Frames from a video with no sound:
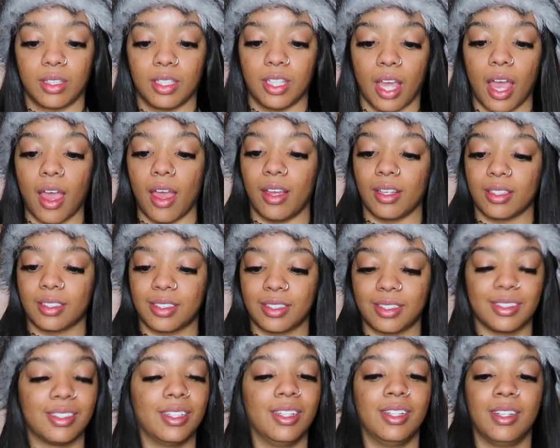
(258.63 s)
Yes.
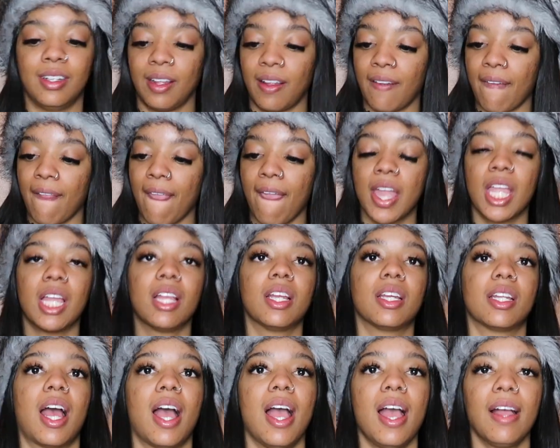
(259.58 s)

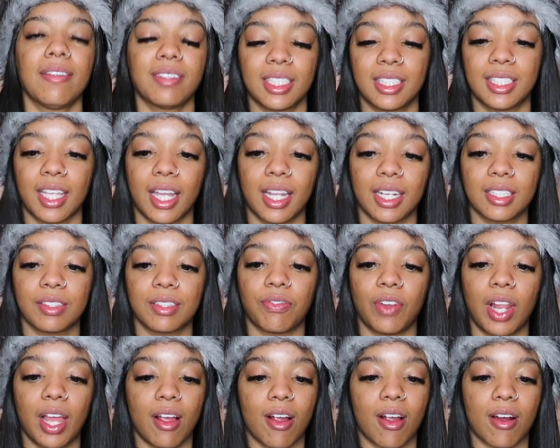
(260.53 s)
I have to say this
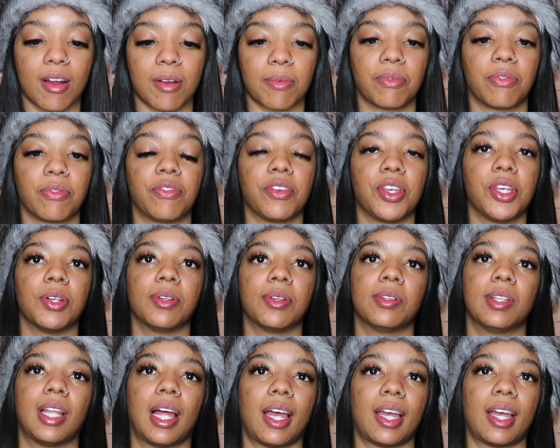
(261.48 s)
flat iron
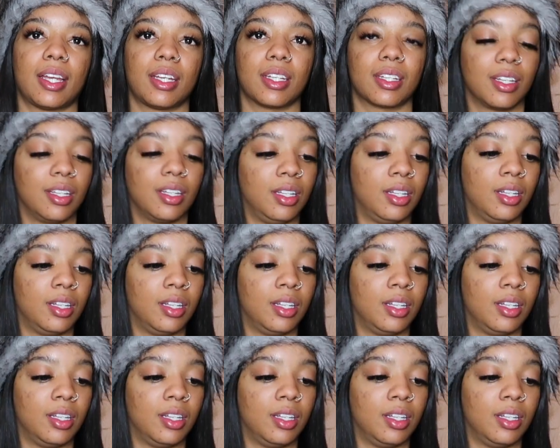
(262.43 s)
feel like